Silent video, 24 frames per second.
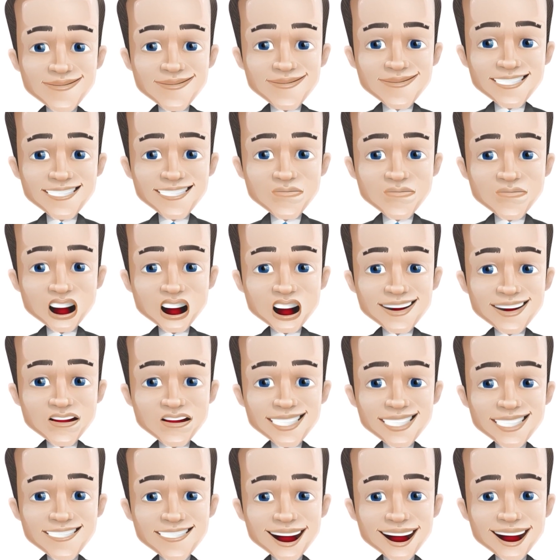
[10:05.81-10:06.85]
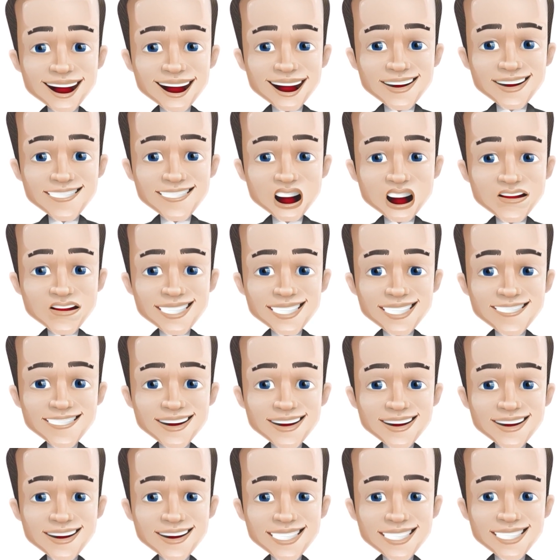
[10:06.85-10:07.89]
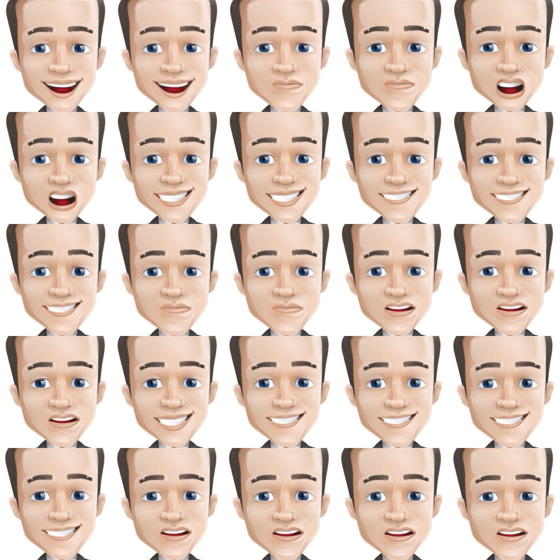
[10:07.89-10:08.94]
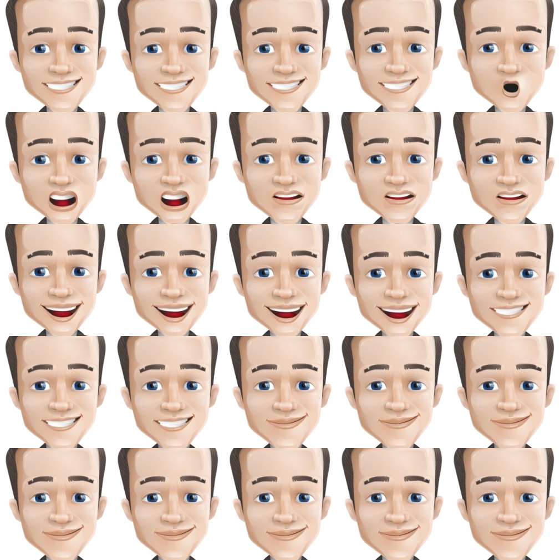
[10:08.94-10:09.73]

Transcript: Your greatest profits during the trading day will come when scalps align